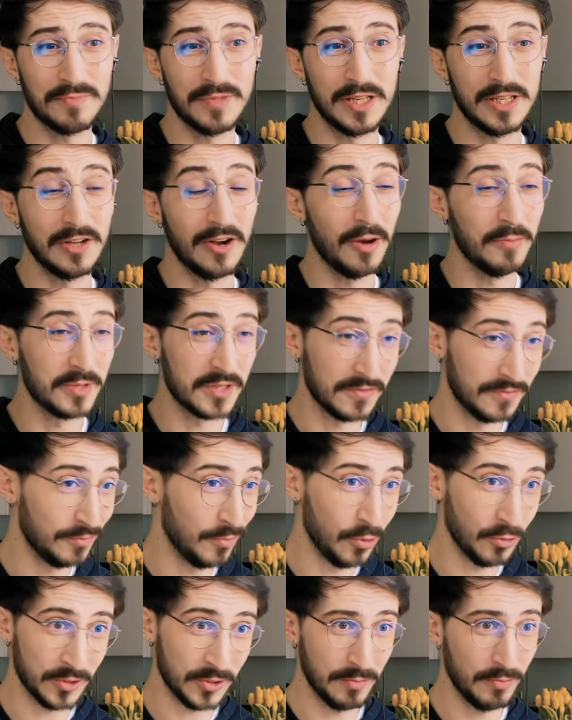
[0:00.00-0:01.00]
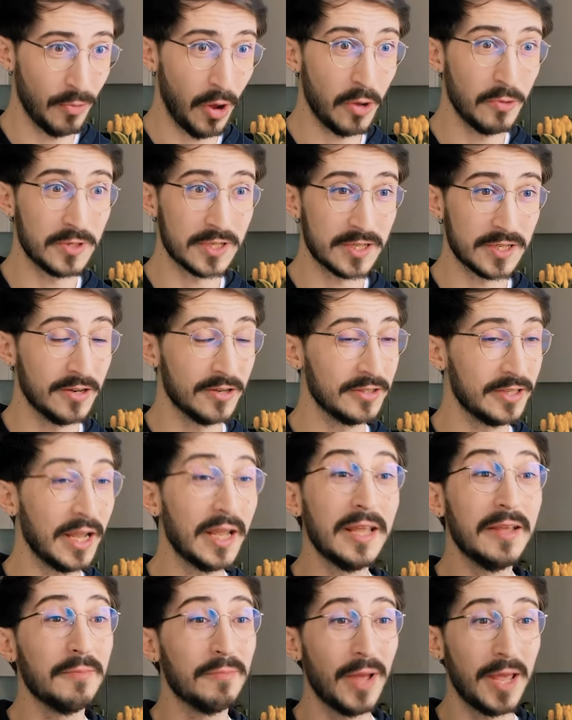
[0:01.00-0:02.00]
the times of Mozart,
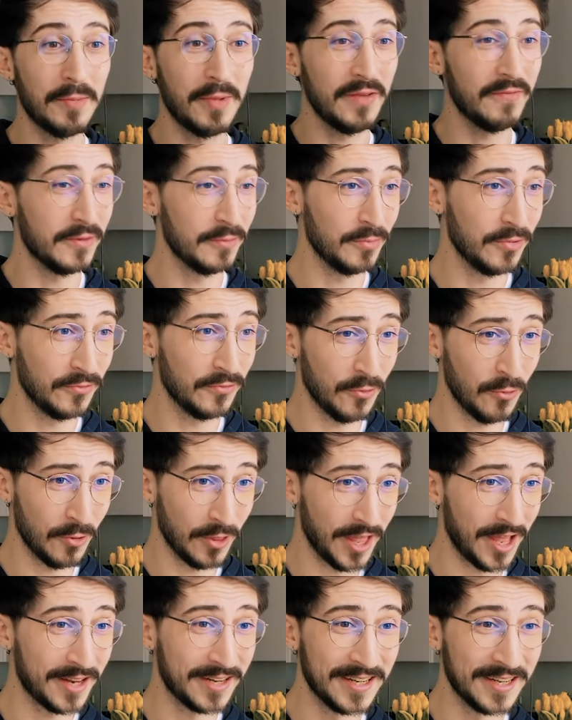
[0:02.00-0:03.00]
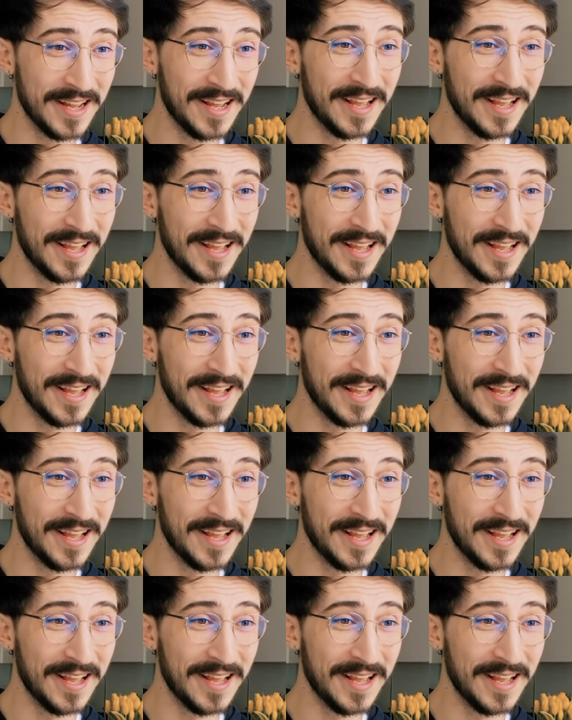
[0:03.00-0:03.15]
maybe even before that.